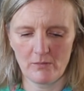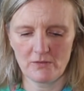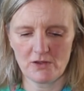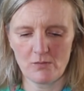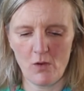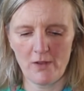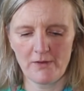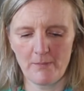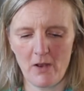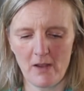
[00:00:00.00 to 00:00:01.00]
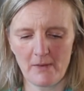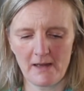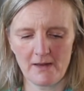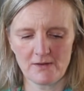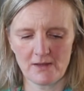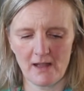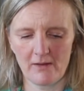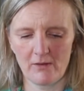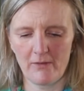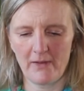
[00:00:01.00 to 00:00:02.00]
Just wind the pipe cleaners
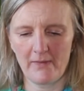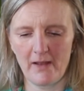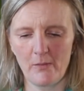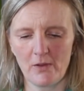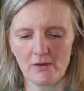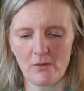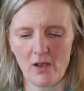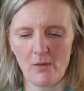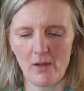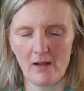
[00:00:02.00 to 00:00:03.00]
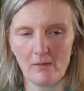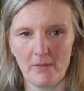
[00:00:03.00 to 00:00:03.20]
together, and I found that works quite well.